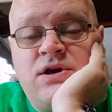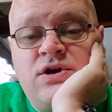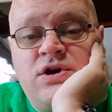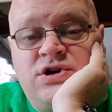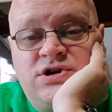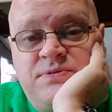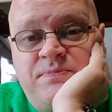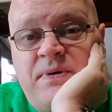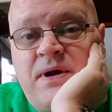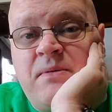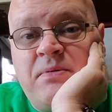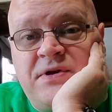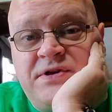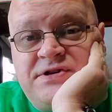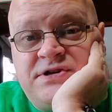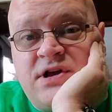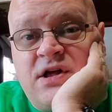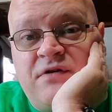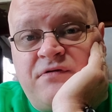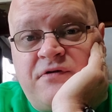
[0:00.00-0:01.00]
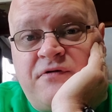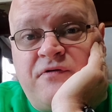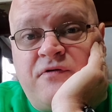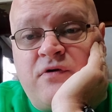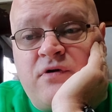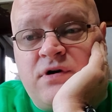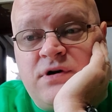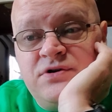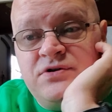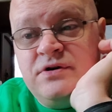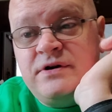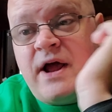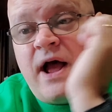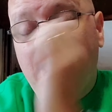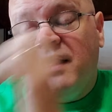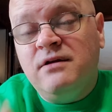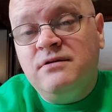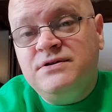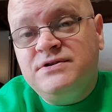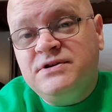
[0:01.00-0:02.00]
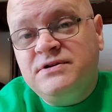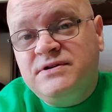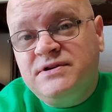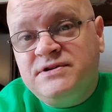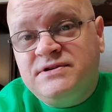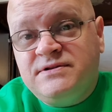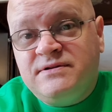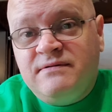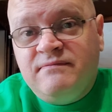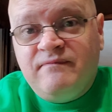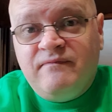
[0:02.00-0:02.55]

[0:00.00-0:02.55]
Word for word: You should be able to sell it for $400 because